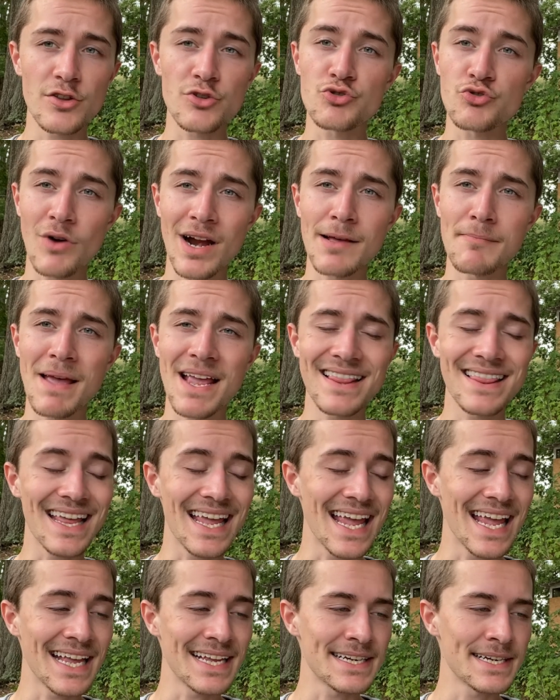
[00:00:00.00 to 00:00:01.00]
They're trying to make the
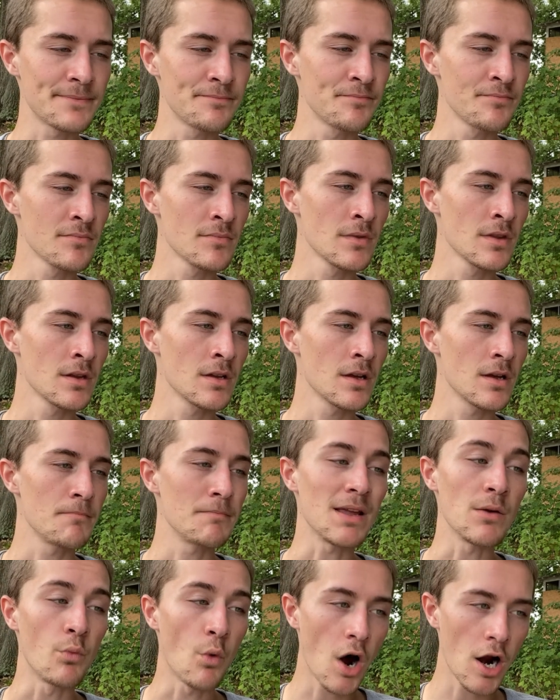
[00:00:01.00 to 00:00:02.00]
ink
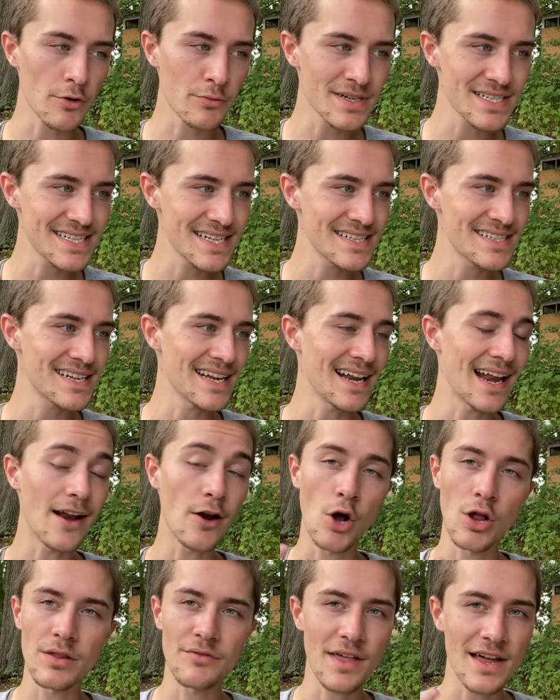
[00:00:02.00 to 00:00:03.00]
be water resistant and
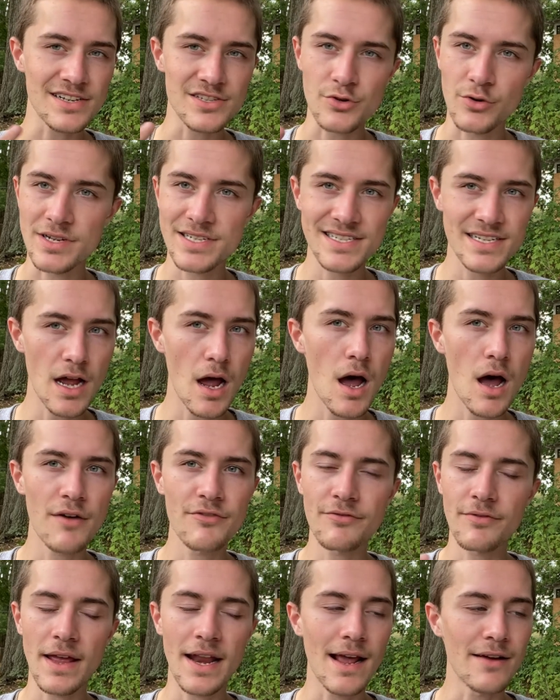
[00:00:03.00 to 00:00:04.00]
all of that sort of stuff
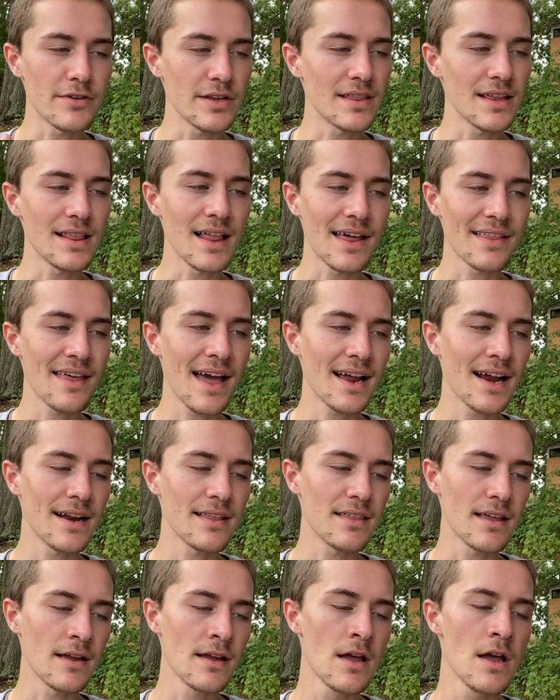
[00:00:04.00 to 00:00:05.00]
and everything like that kind
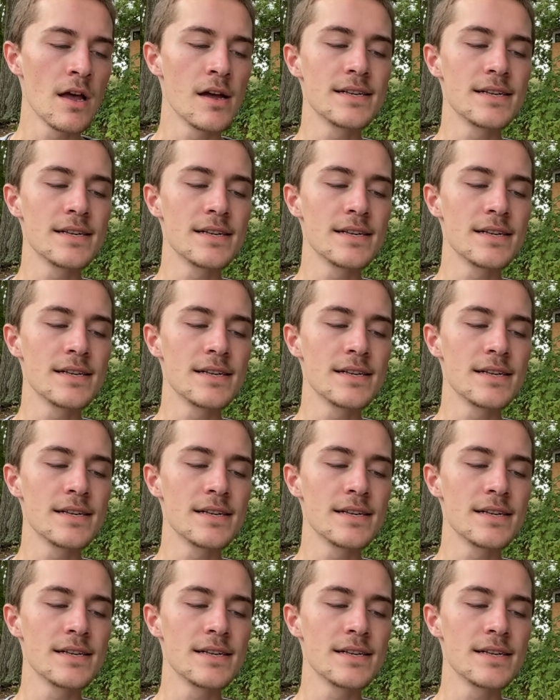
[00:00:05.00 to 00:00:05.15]
of thing.